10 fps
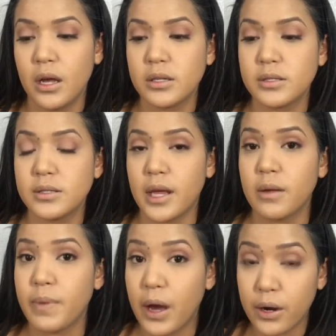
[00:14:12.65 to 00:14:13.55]

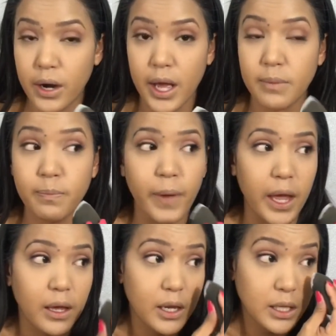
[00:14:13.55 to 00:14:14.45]
setting powder and
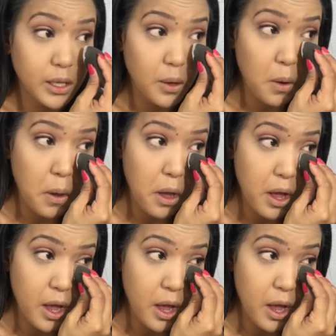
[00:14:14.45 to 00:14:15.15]
bake a little.